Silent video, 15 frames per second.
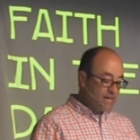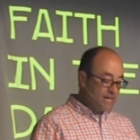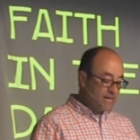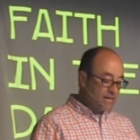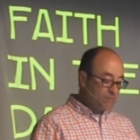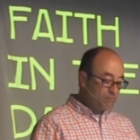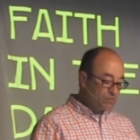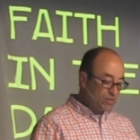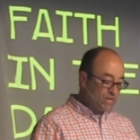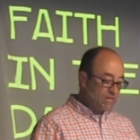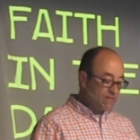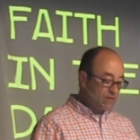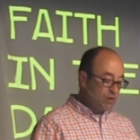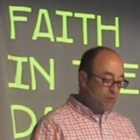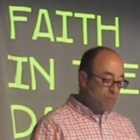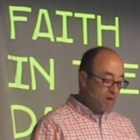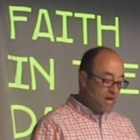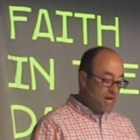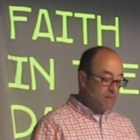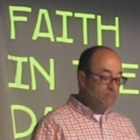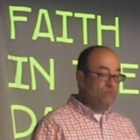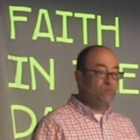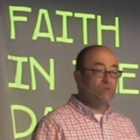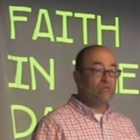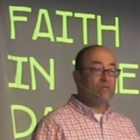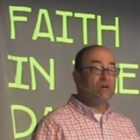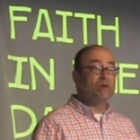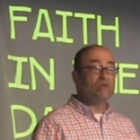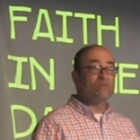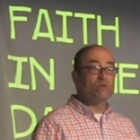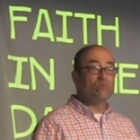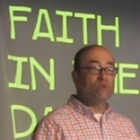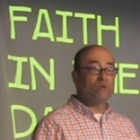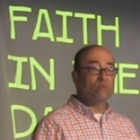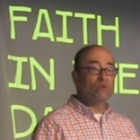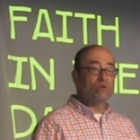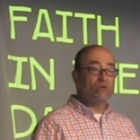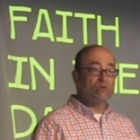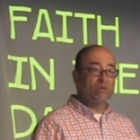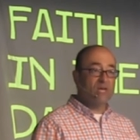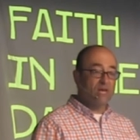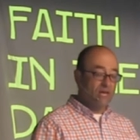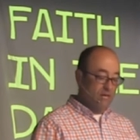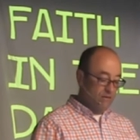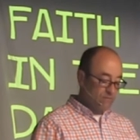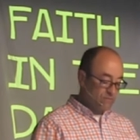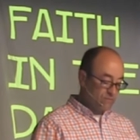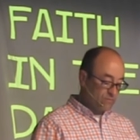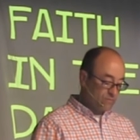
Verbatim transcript: And I'd pray that our moms would know that we were okay.